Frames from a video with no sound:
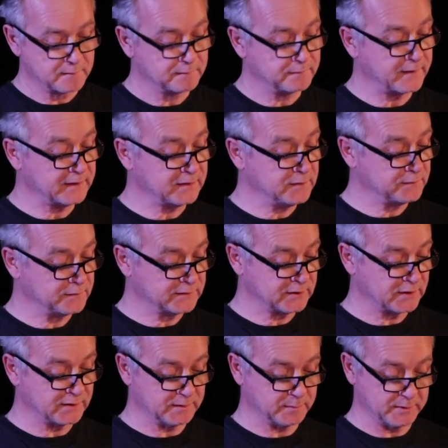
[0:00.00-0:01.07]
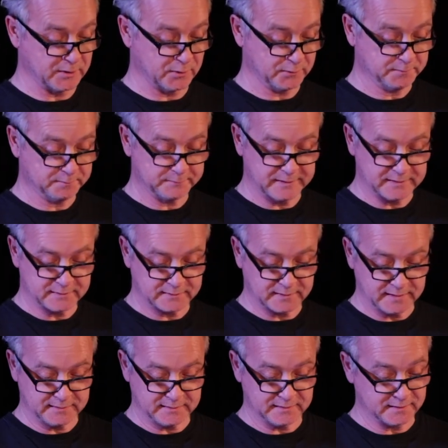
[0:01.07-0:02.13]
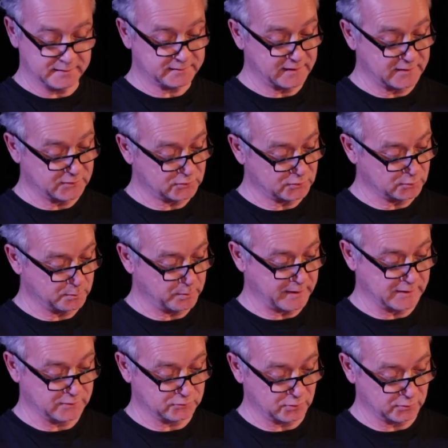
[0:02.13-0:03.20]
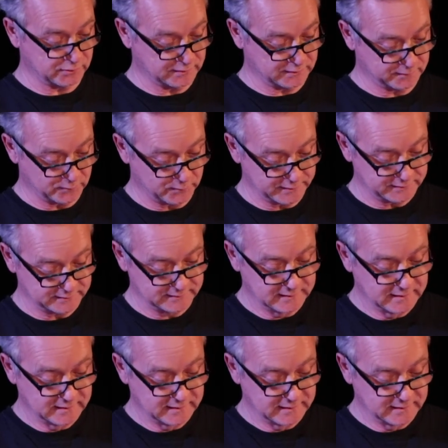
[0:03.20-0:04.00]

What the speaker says: "Thank you for turning me on," it said, in a sensual but androgynous voice.